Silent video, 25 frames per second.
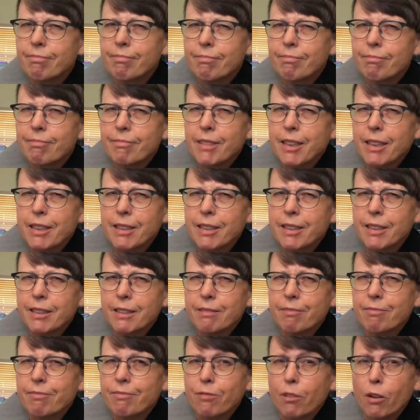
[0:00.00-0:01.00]
does
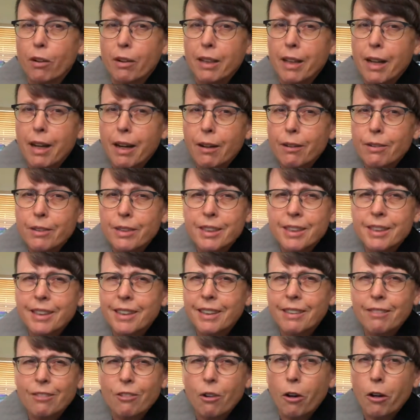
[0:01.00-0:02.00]
it fall out? Does it
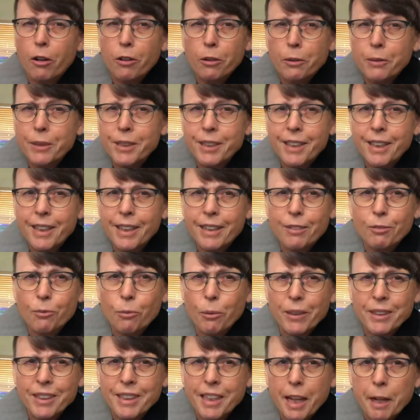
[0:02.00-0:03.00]
auto-eject?
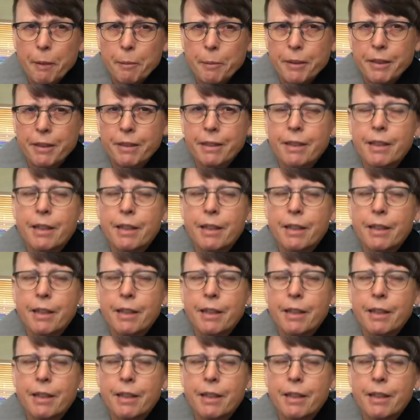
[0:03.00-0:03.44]
What's happening?